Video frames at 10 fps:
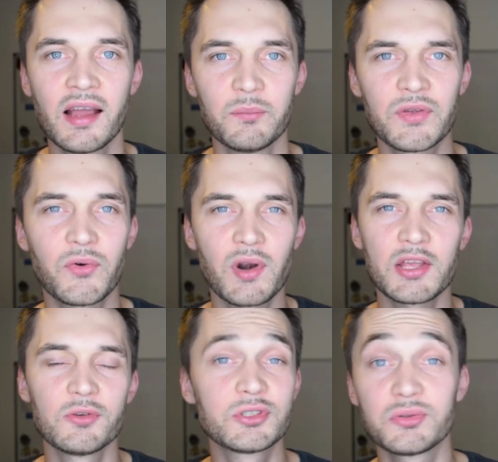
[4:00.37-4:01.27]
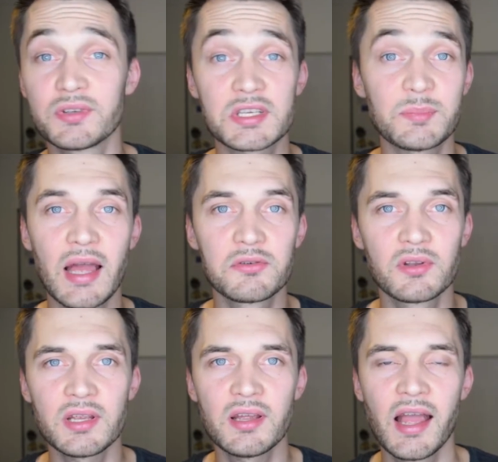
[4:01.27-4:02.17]
Before I used to do this
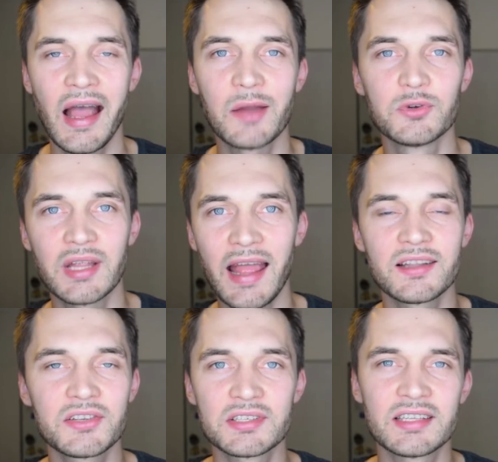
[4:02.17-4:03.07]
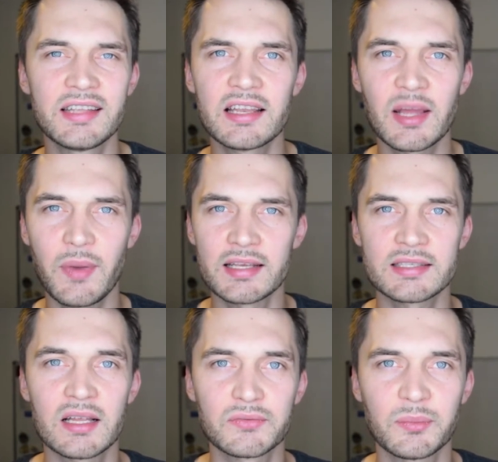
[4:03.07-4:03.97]
manually, I would enter the data
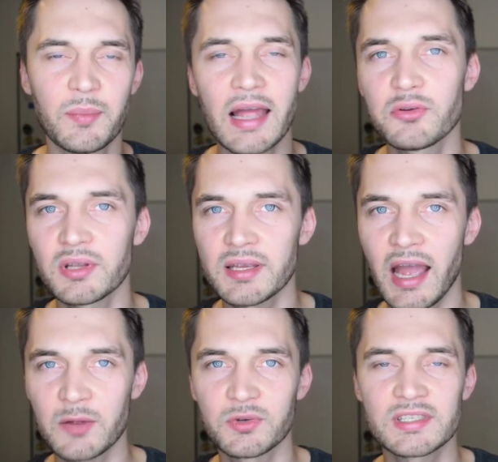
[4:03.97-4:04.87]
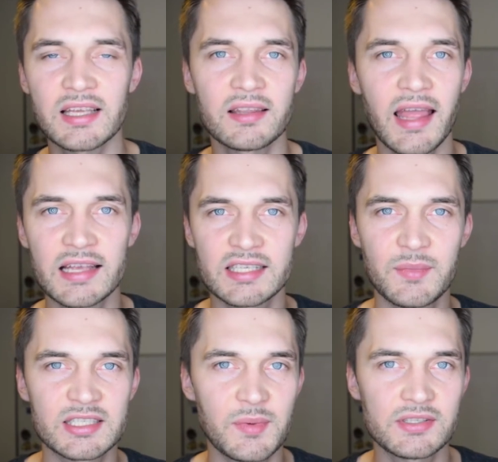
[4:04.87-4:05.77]
myself manually. I would send the
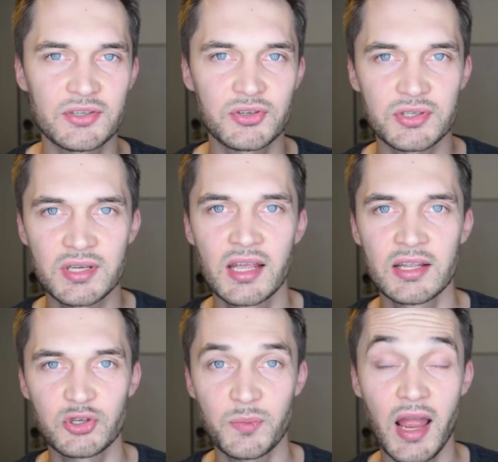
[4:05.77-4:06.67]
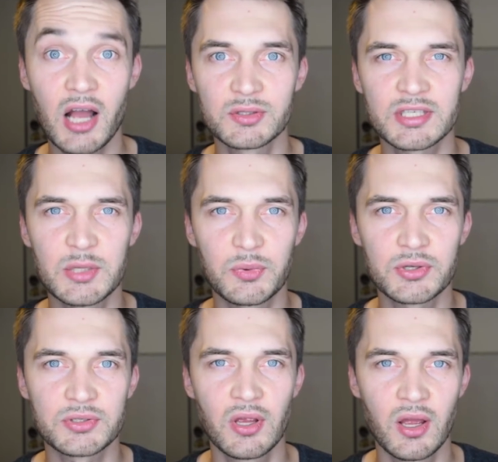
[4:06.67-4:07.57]
SMS messages to my
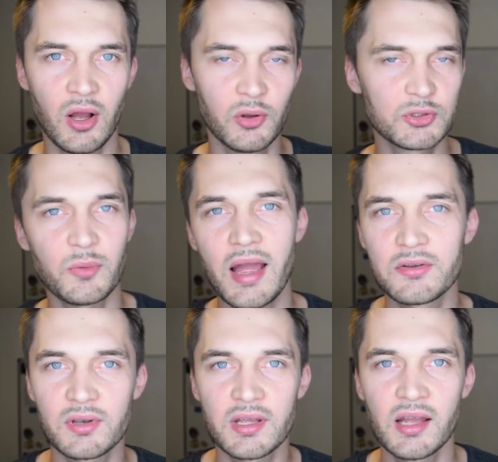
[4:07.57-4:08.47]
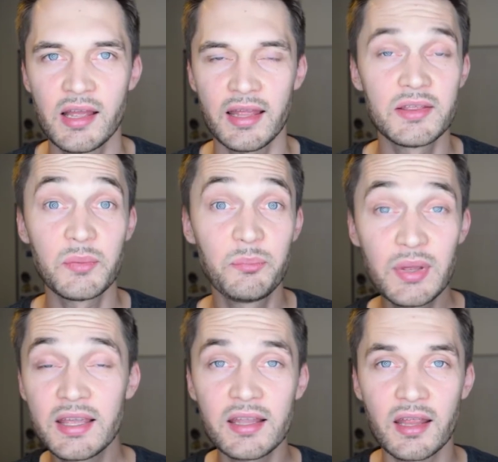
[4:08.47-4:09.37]
housekeepers also manually. In the
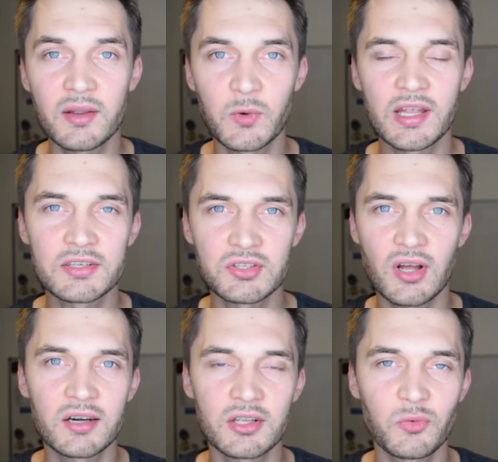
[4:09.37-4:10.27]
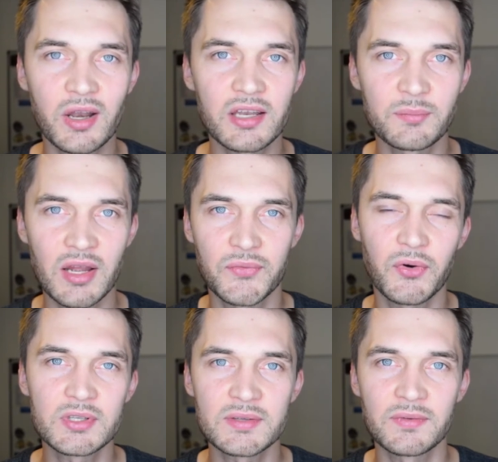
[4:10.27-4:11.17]
beginning, when I started renting my
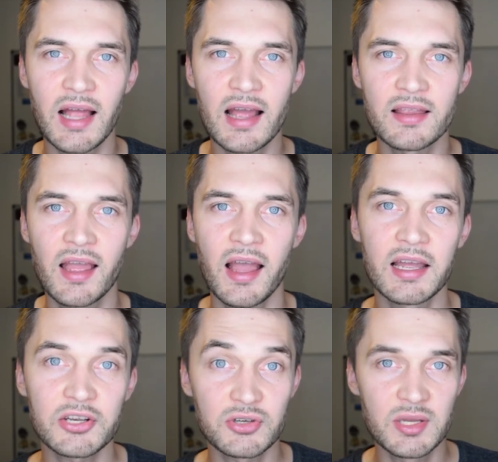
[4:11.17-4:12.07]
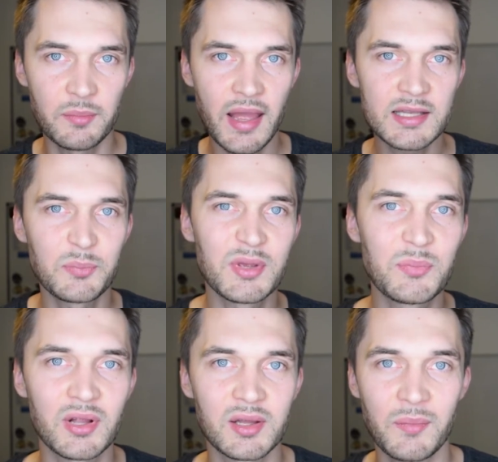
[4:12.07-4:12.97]
first flat, I actually met
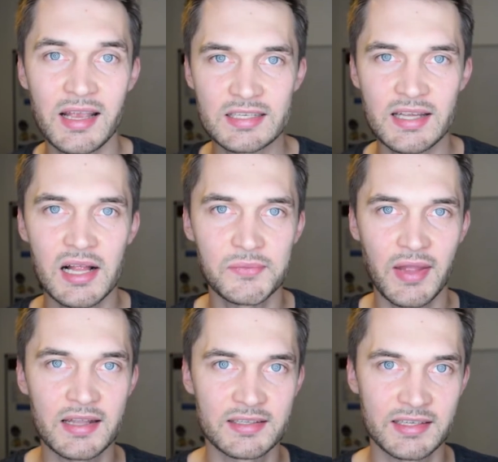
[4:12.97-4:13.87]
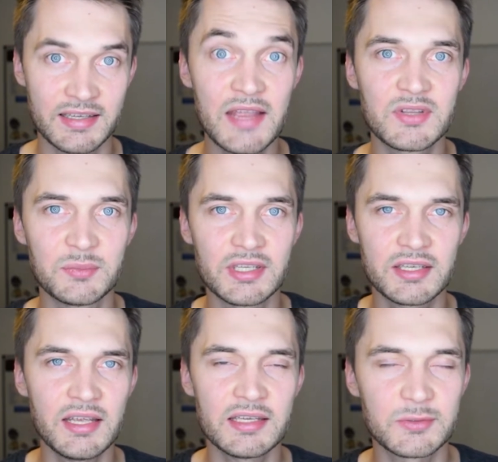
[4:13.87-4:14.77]
people myself and gave them the
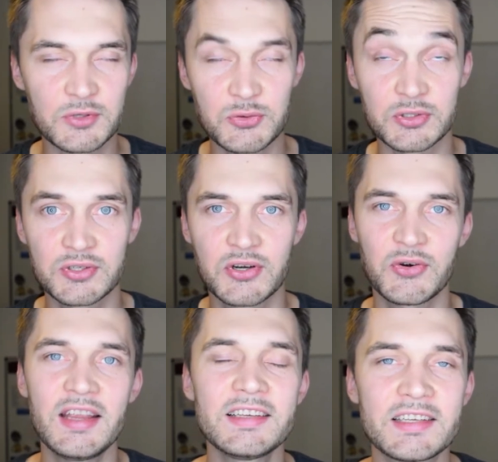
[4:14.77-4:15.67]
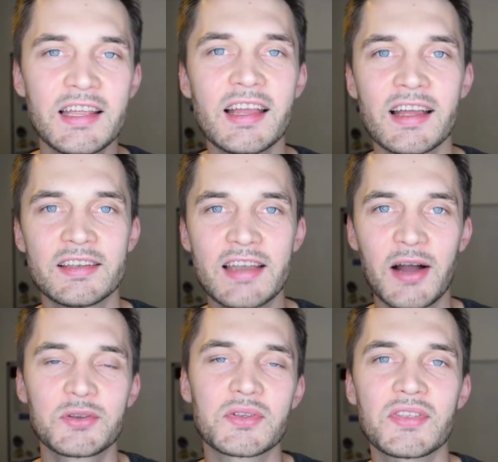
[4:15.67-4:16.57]
keys, which was crazy
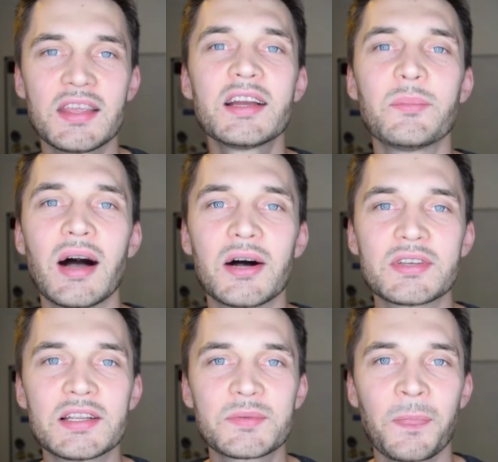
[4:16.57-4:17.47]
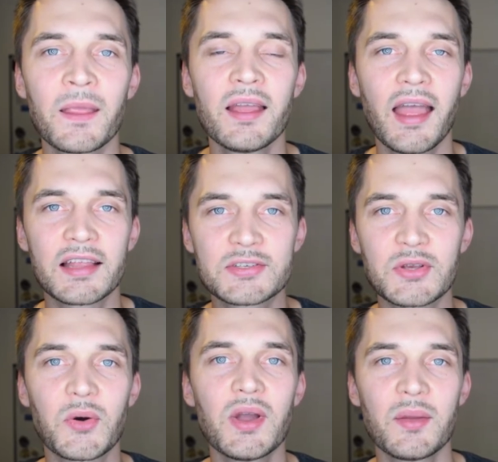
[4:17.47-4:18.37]
now to think about it. And
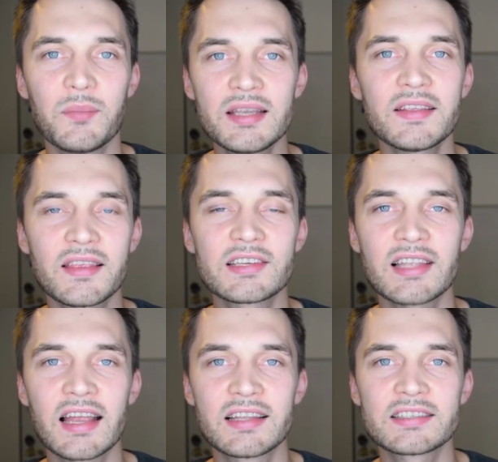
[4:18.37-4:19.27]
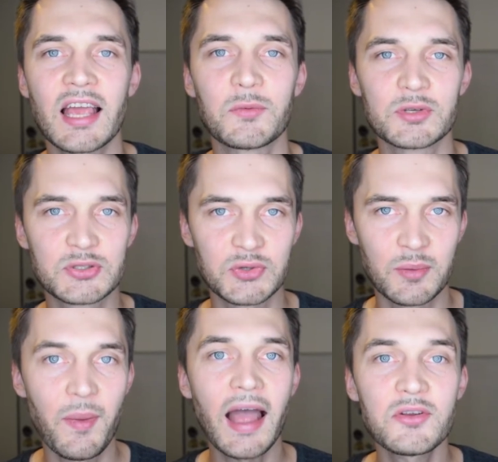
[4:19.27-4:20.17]
so many things like this I was
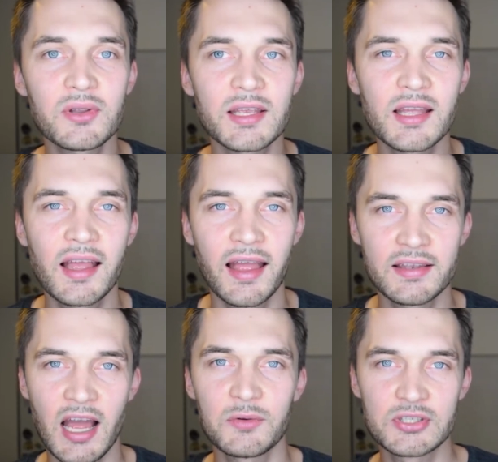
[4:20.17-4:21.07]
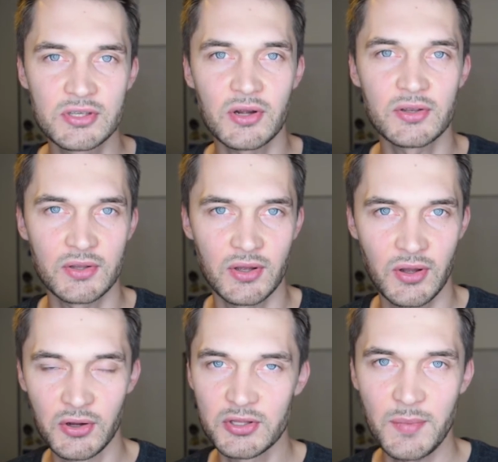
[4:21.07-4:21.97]
doing manually, and now it's done
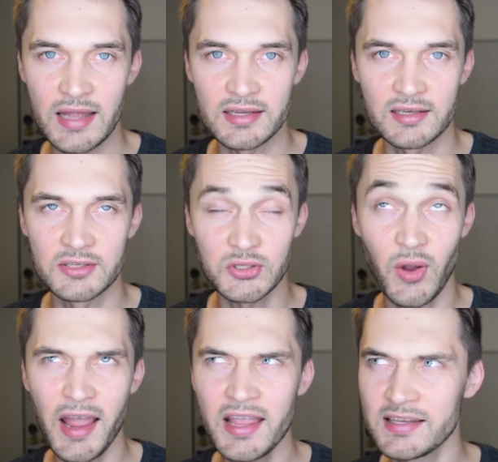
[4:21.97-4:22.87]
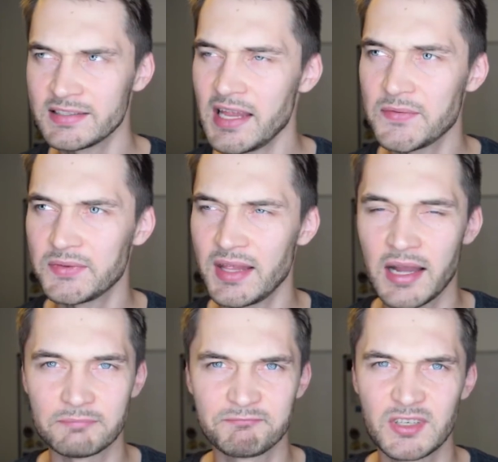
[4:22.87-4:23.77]
automatically. So I saved,
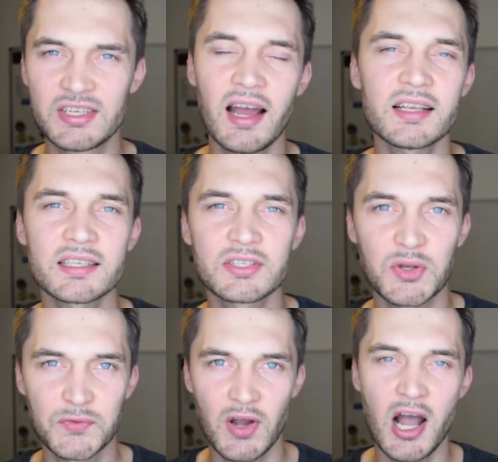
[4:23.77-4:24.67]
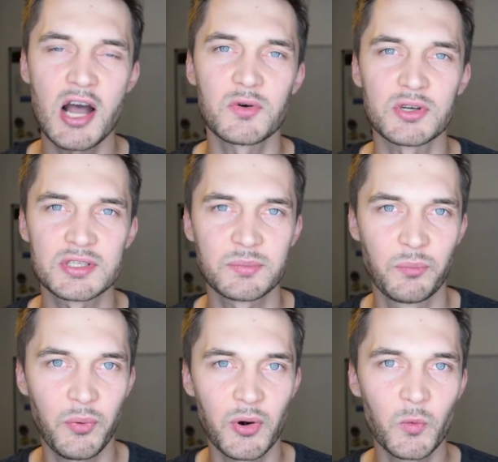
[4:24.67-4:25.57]
dozens of hours
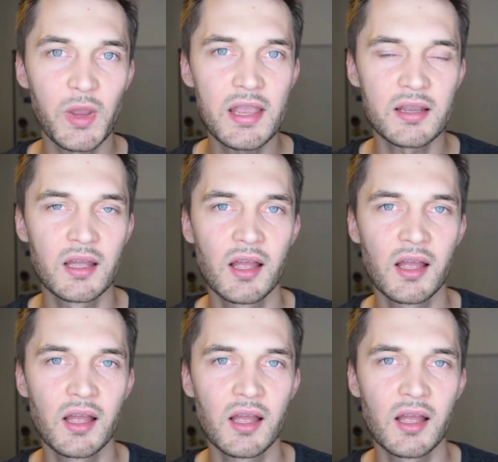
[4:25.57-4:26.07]
per week.